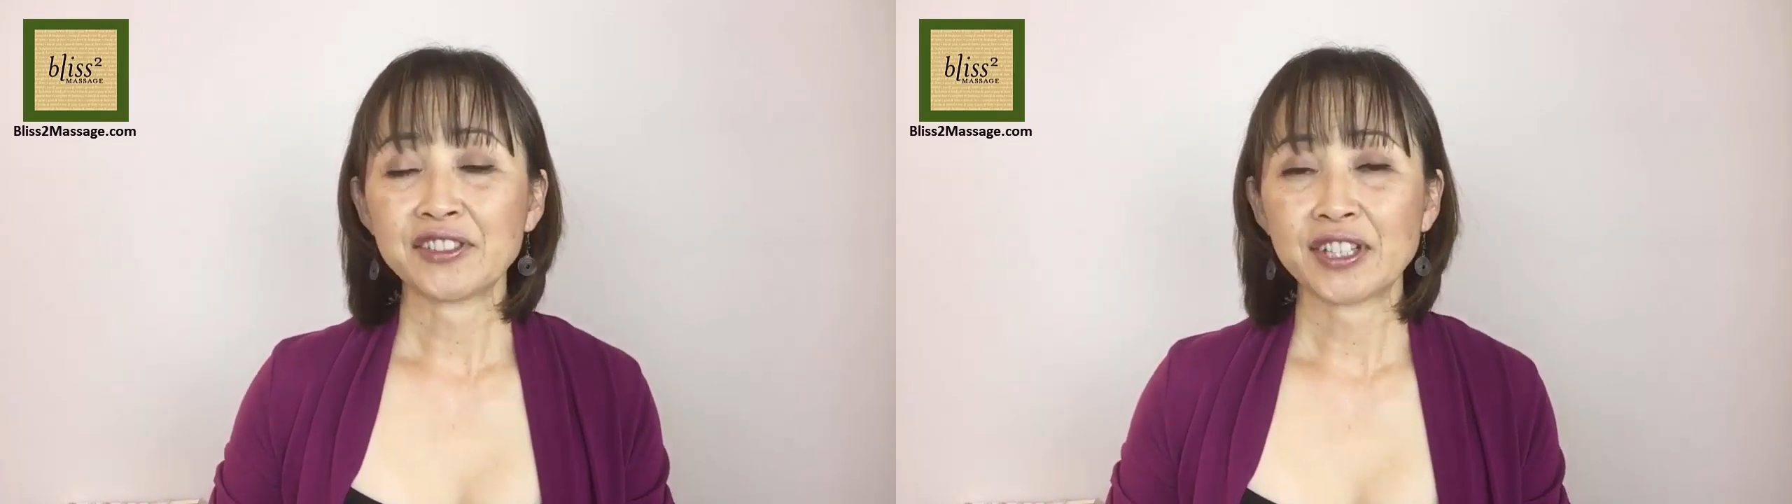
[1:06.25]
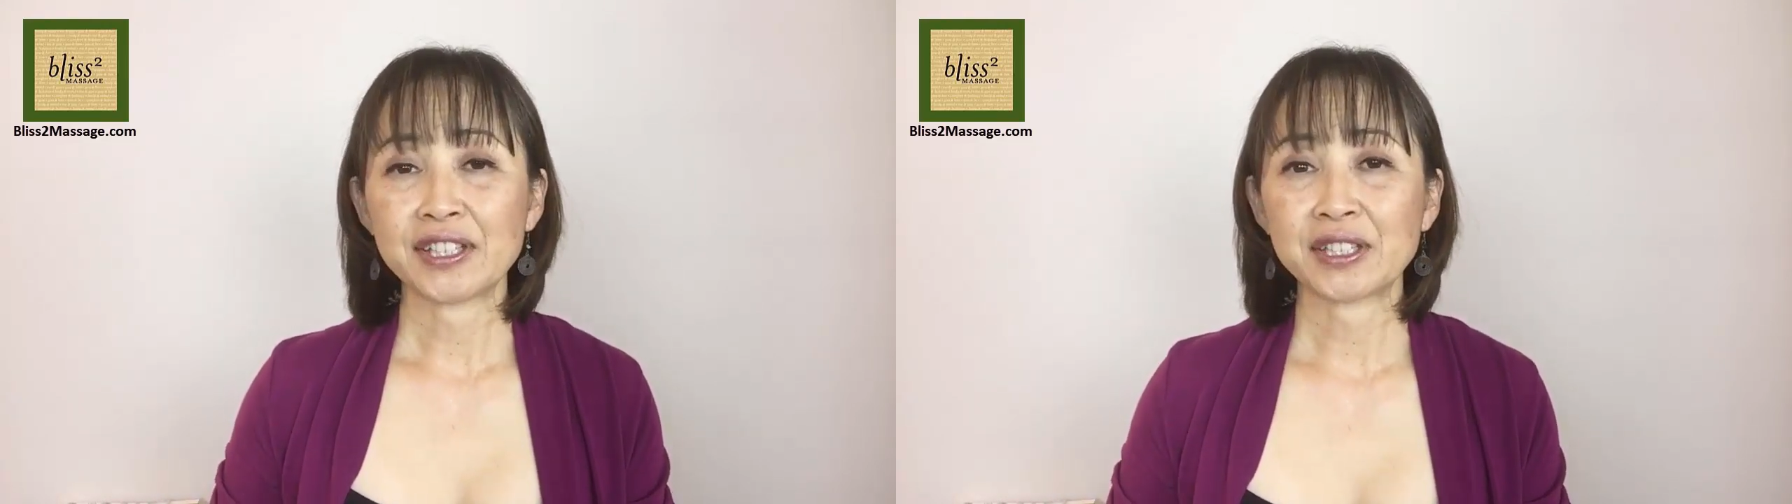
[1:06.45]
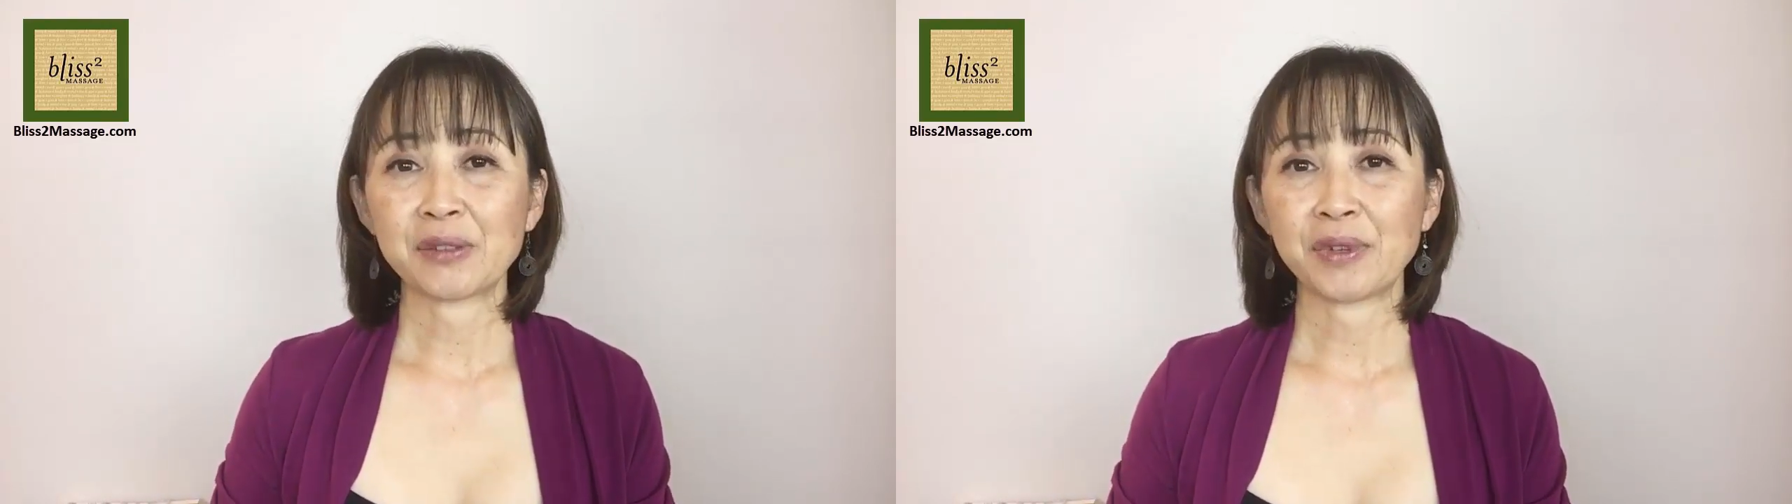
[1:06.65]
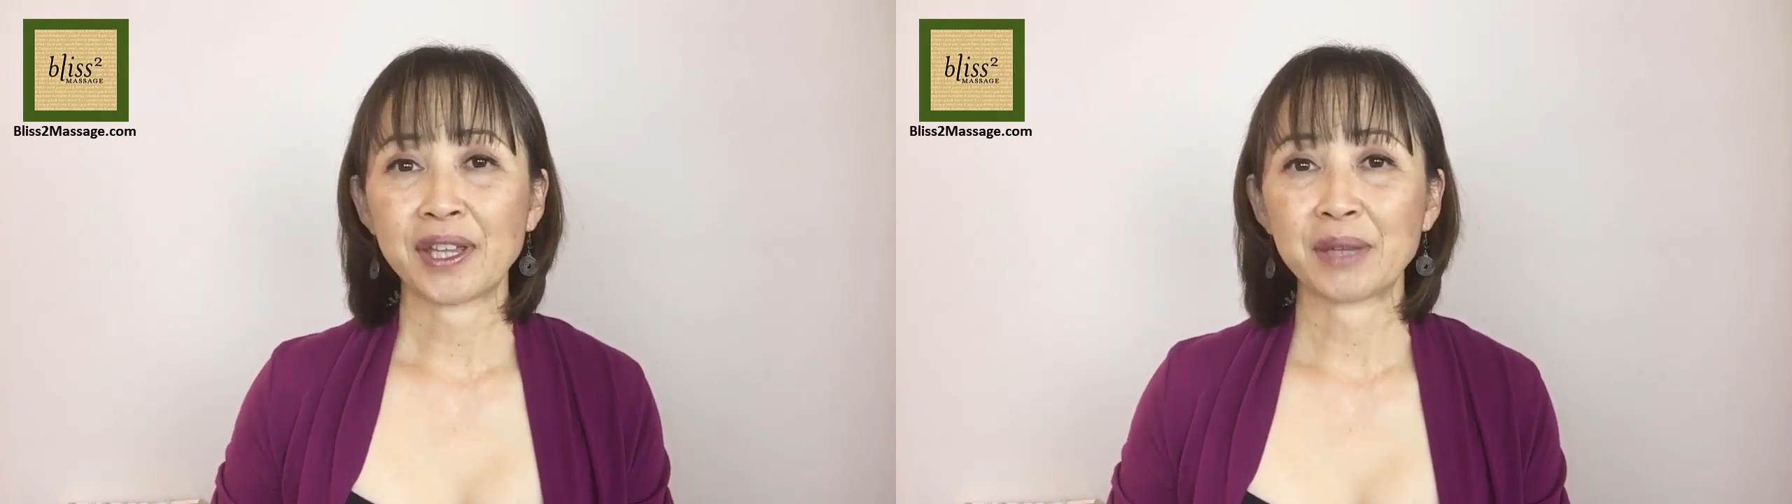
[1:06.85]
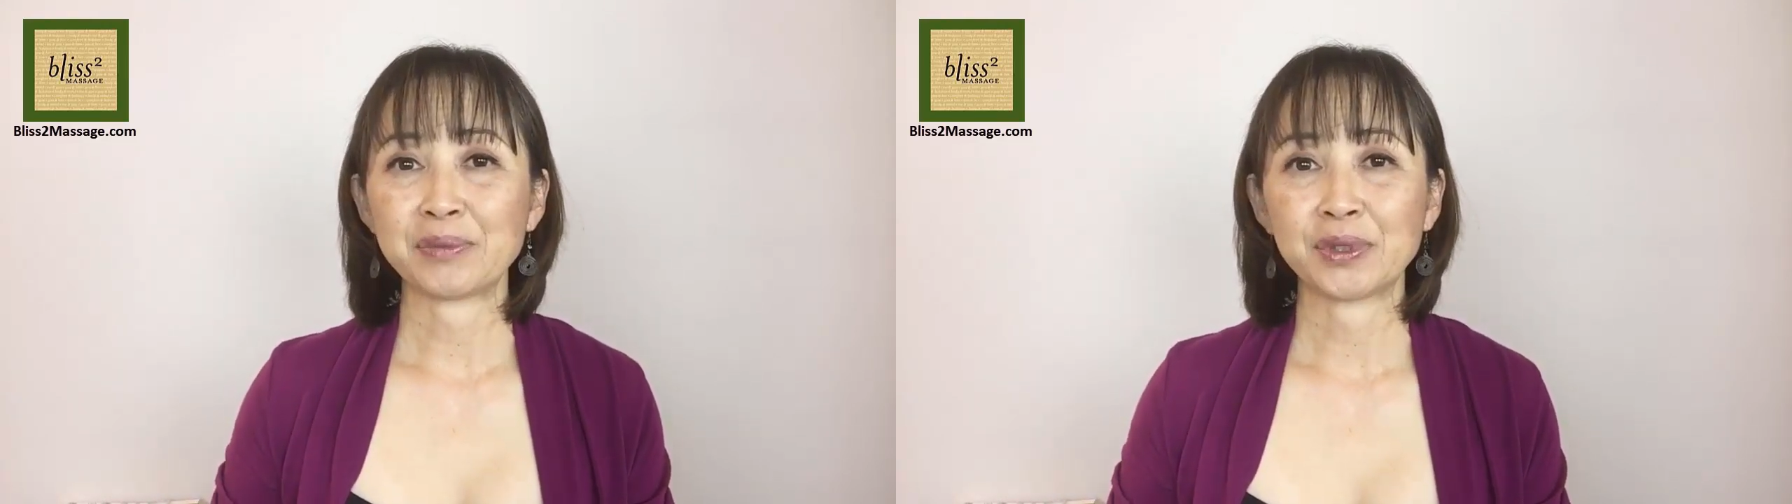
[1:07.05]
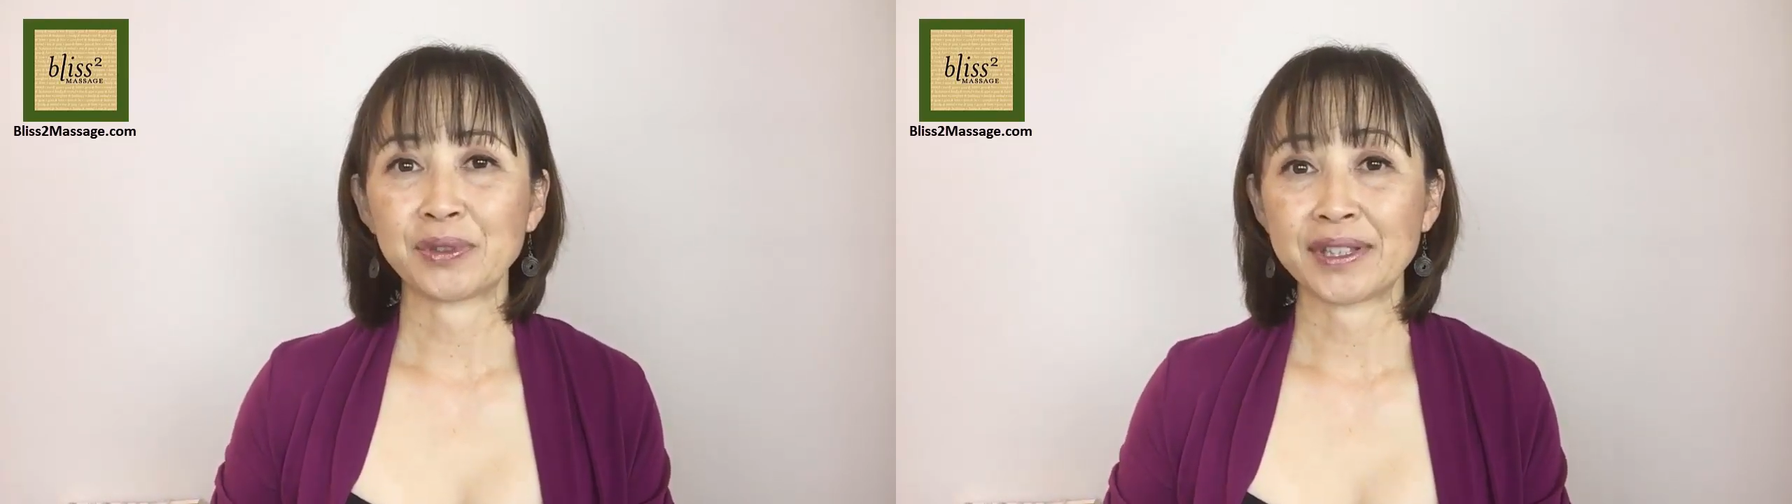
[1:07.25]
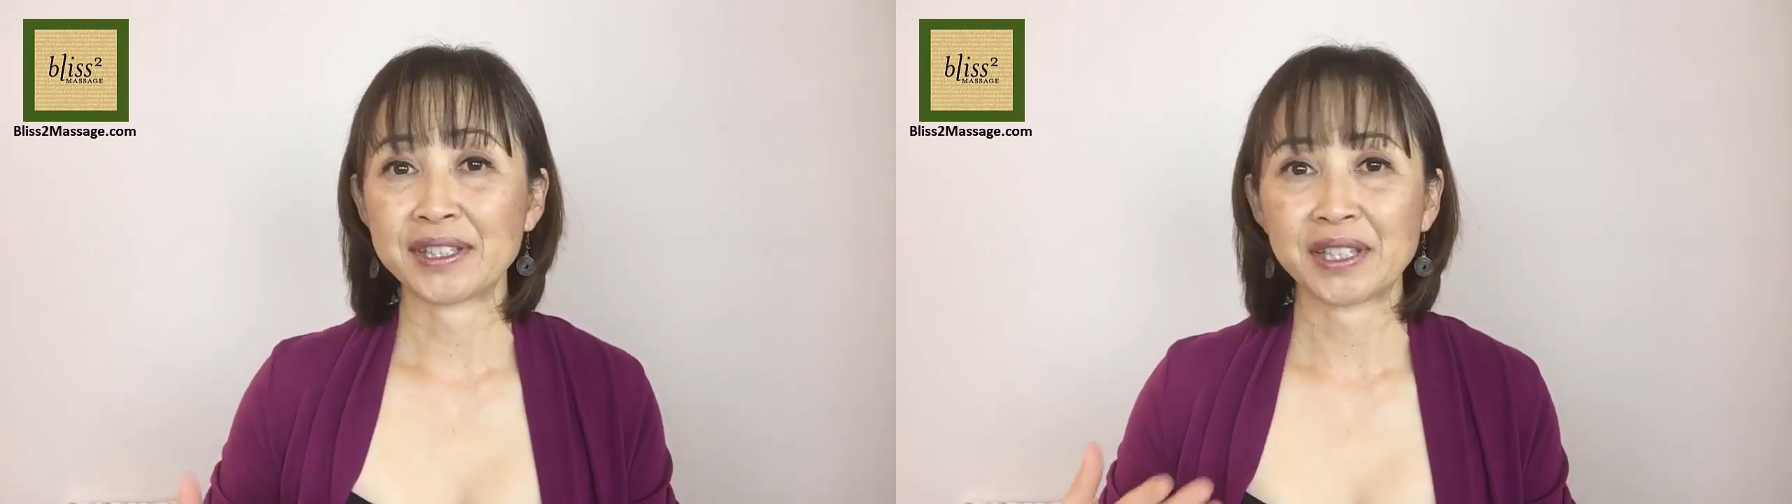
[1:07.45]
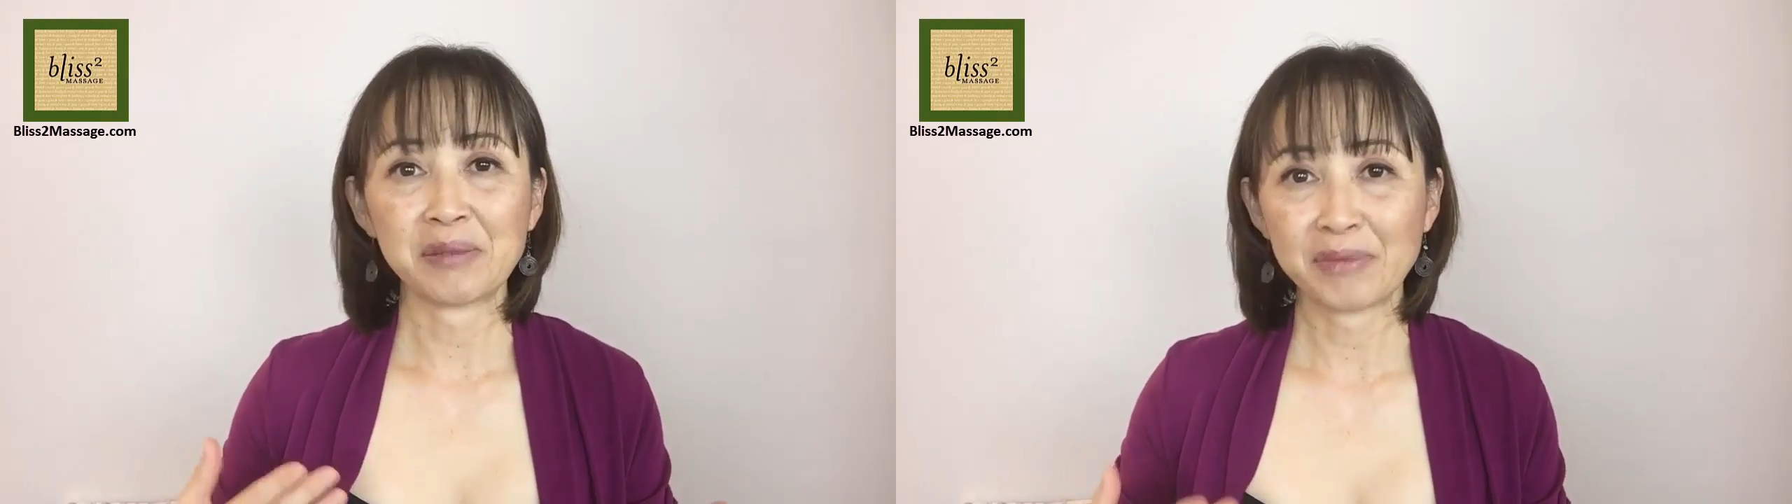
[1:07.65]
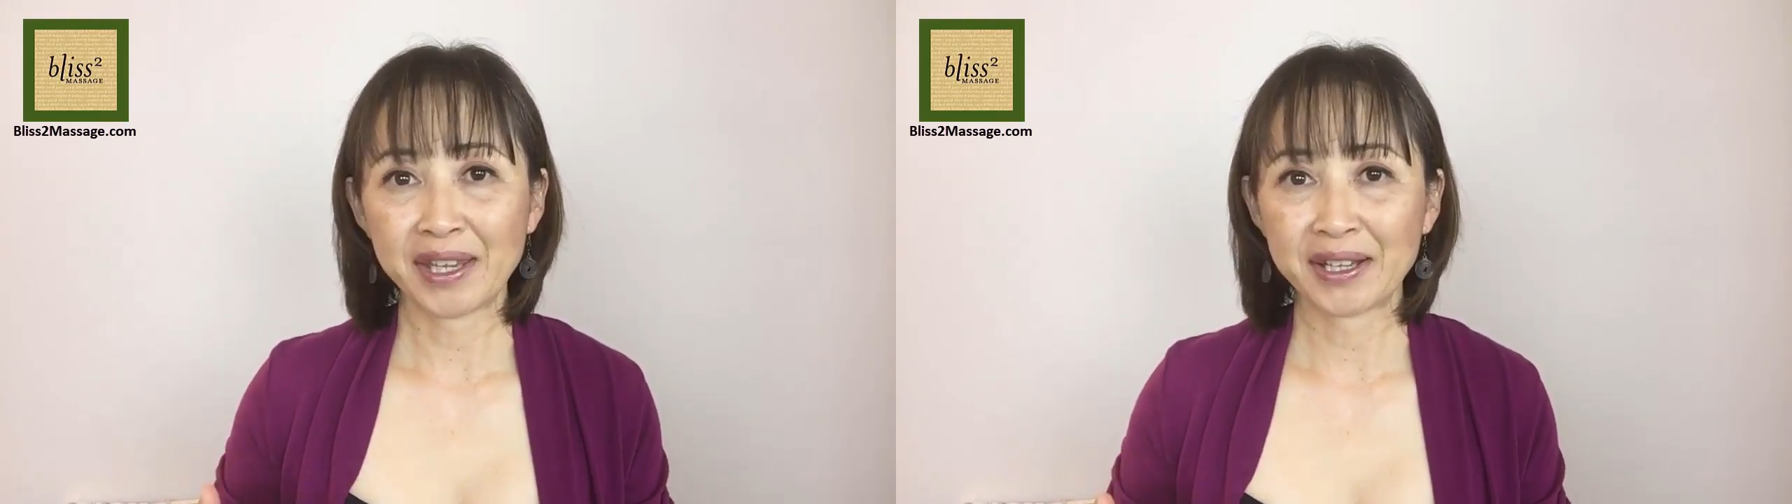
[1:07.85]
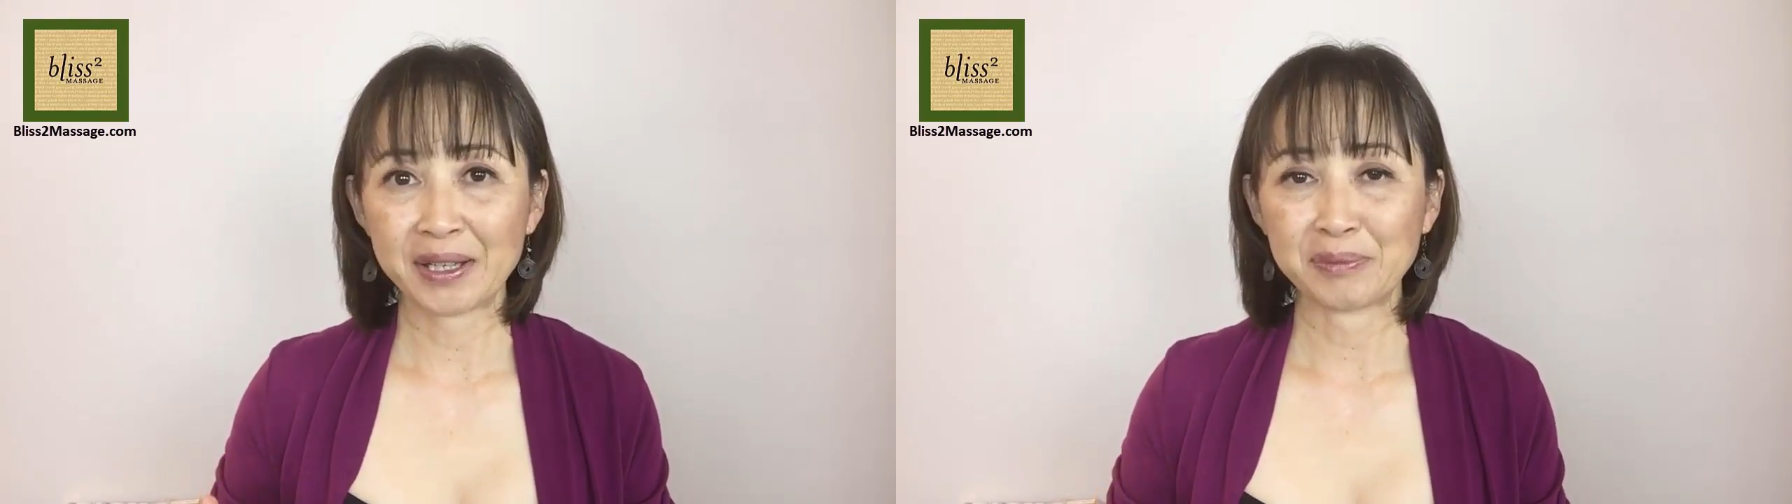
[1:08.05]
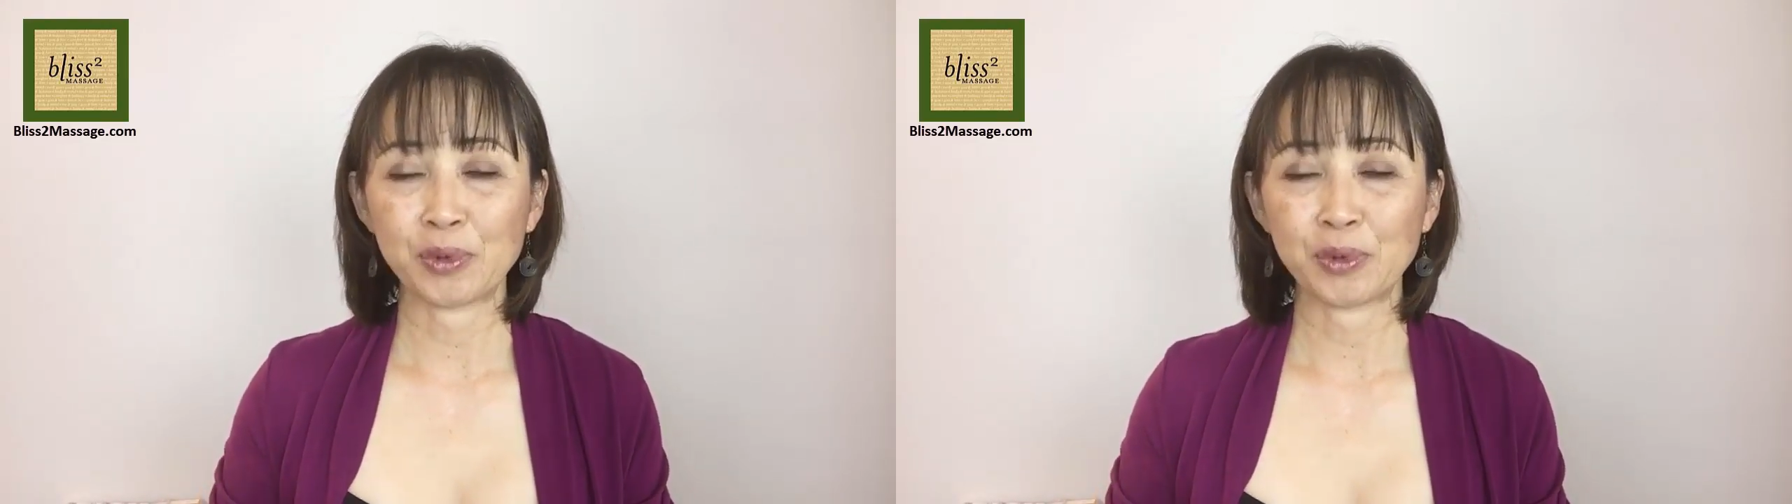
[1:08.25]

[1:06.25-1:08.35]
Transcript: changed the way I put on the same makeup